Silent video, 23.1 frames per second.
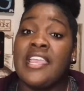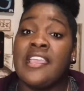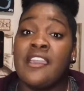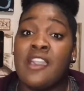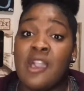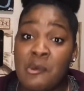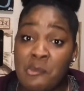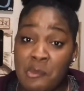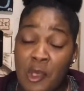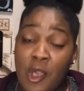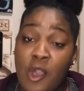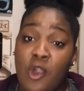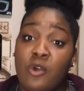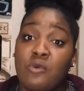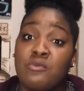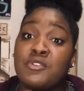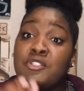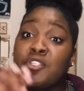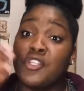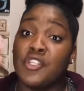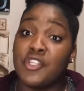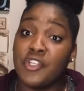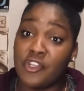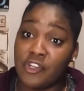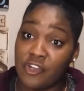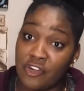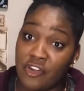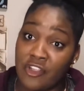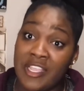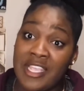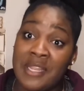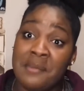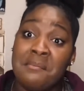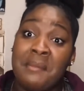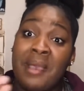come home to the girl
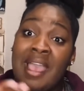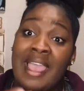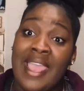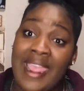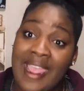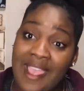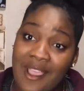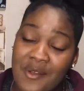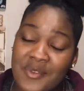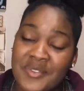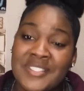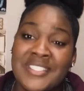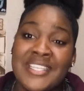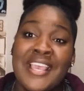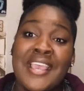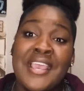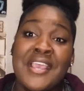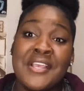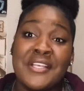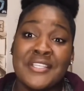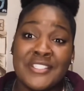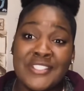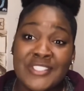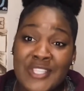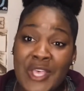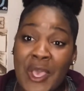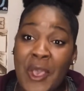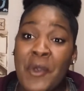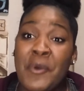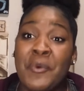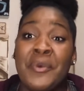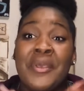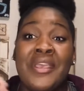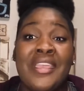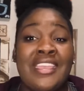in my house.
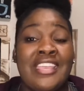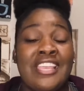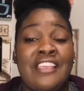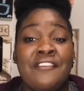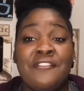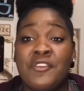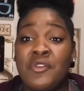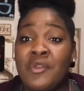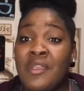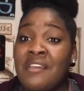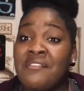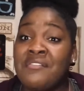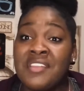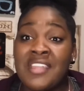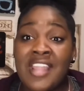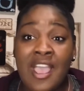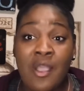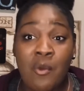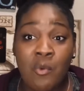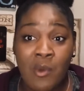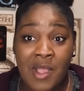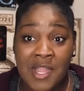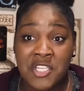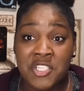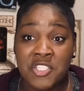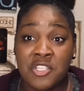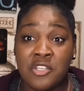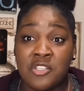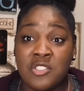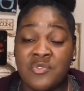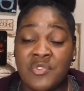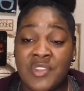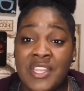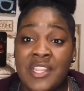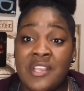So if you have not watched those
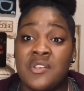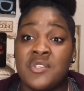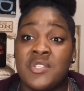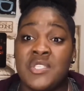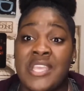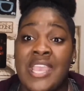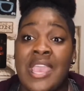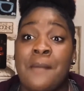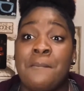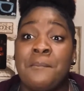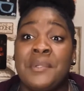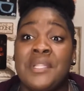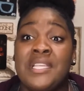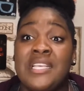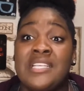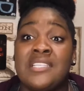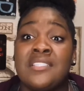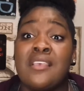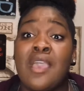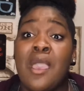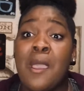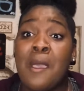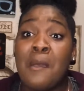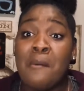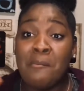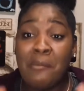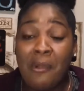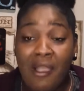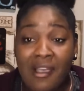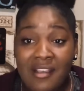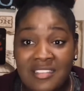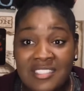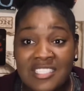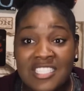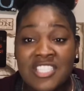videos yet, please
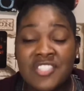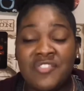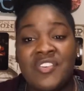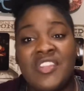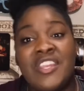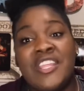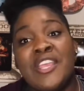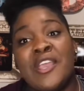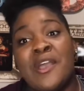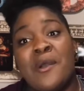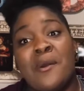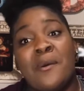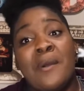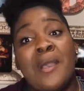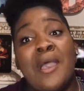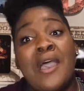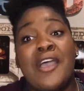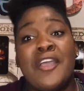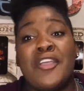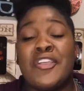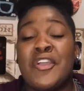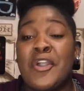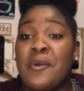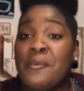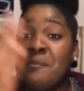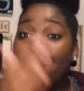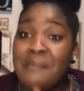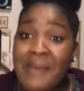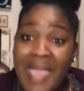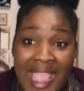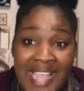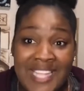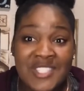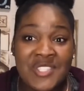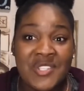pause this video, go
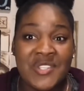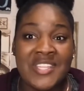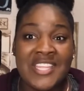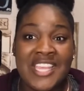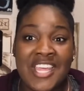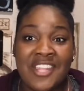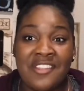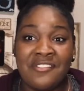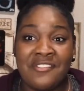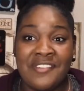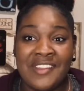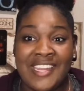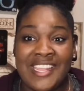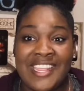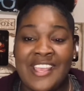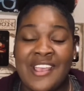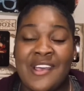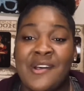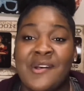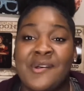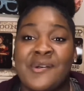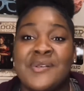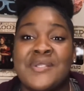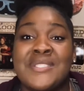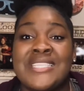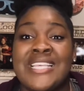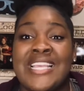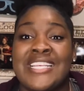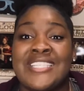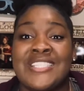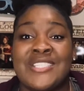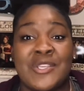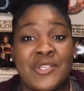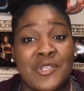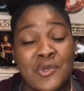back to the other videos
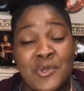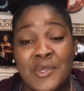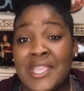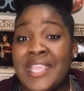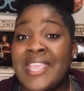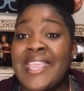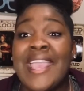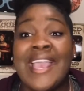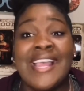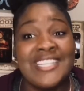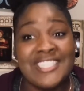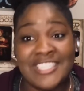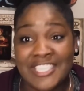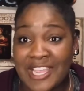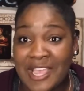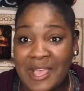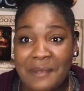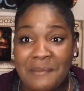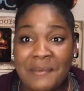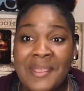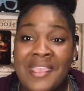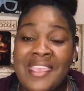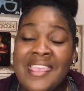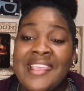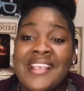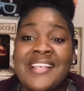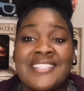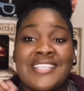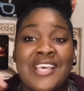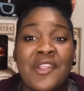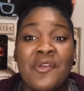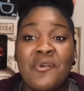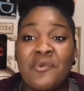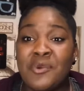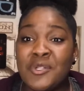so you can catch up, because I
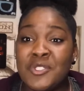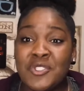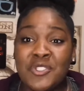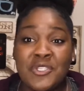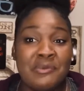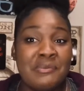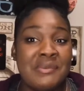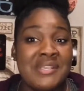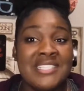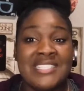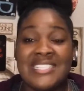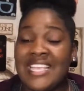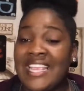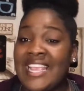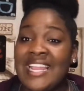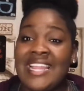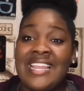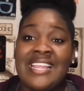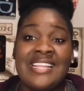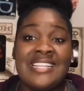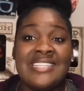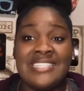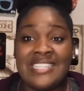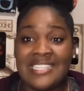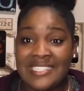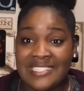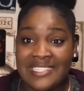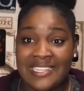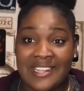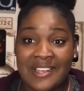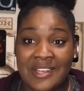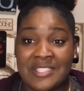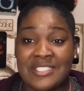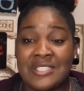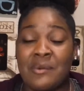don't want you to miss any
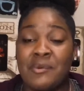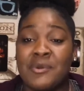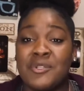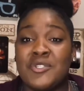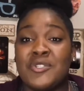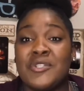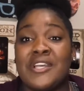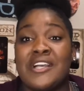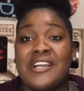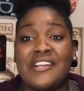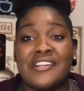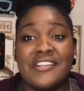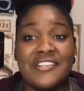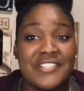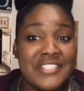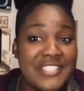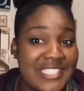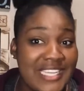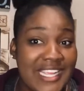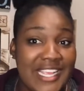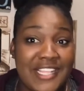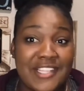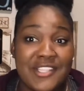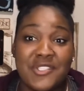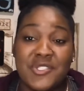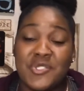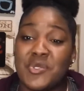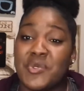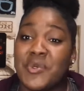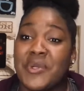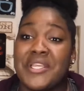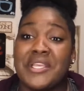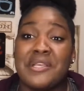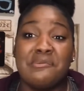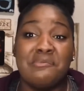details. I want you to understand the
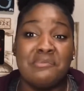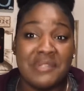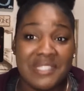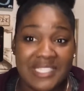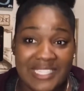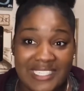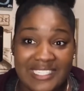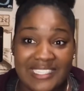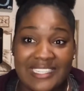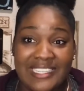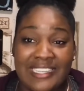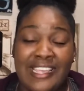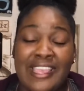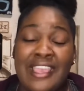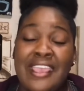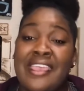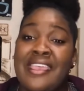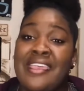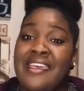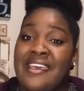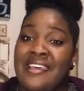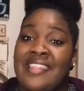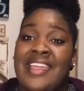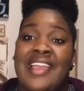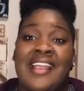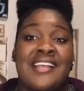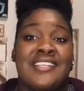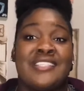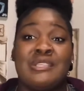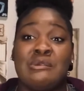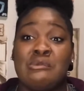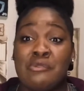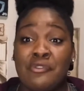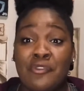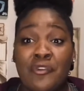story completely, like I
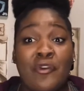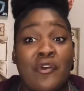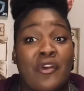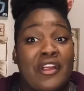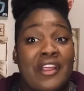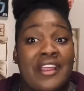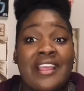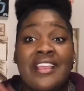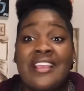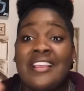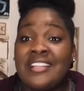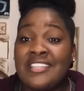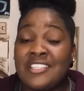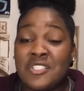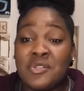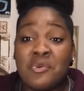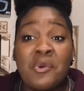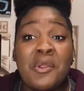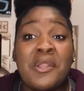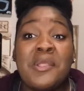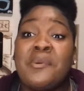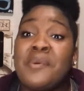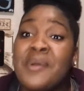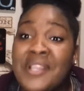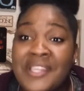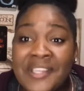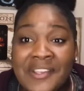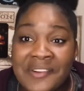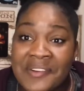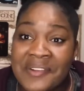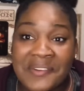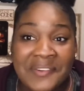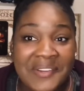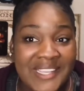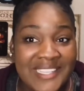said before, in
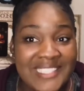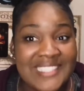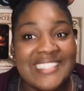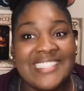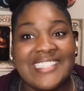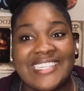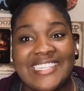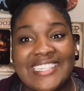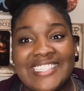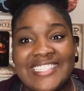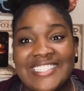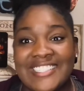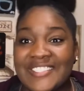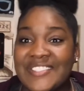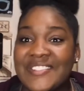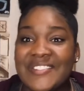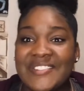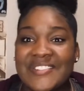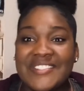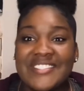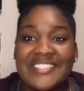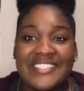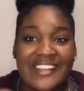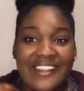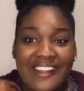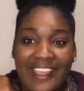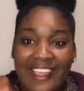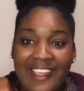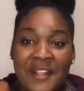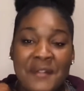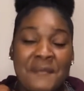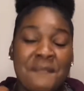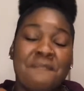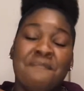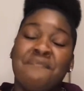21-year-old Destiny's shoes. Okay,
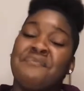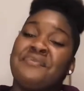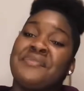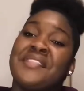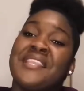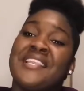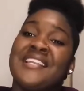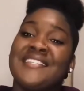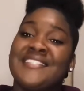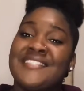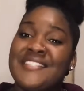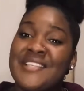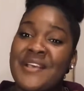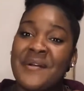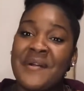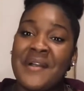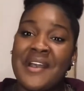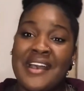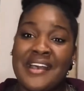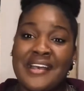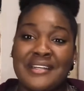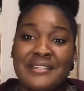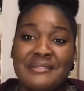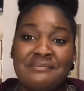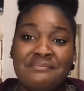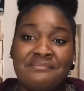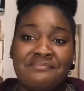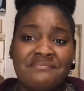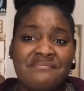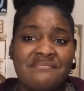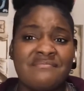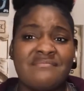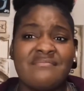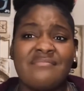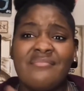so
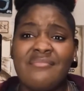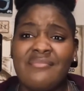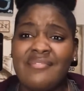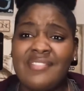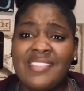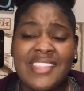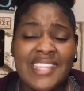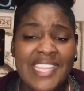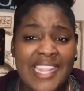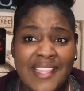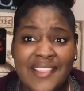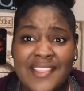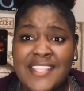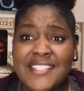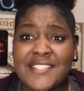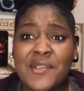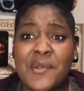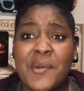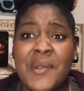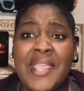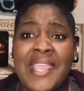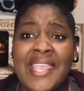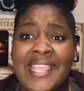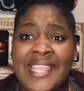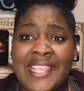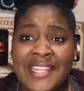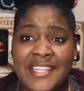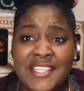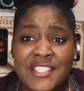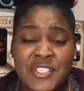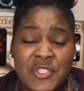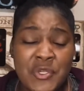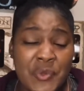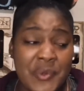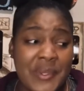let's go ahead and get
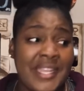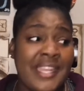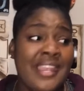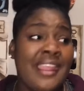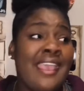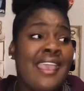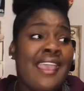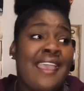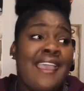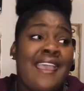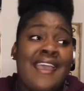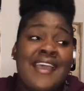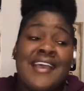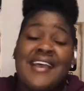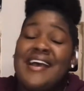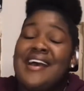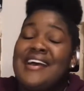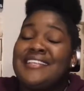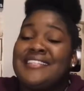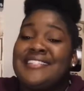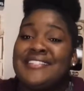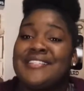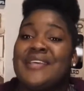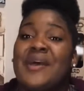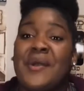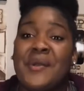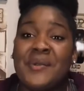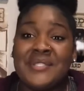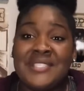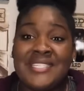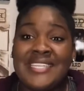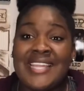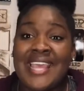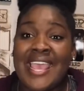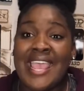into it. So
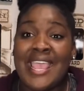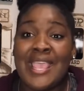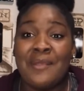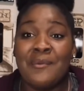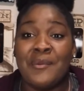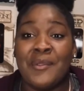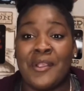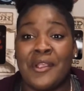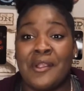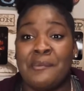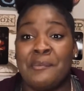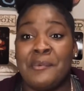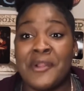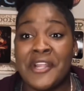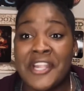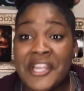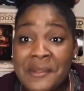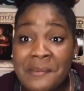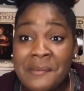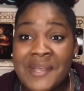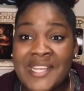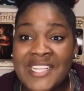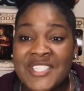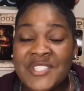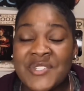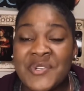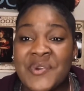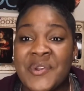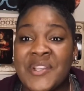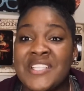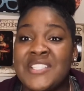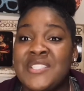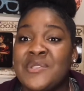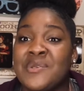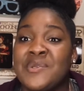today we are pretty much
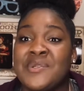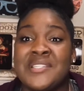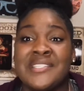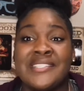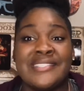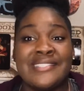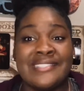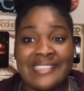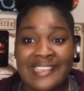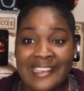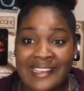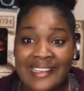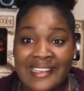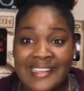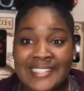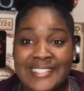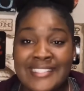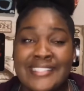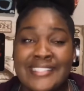going to discuss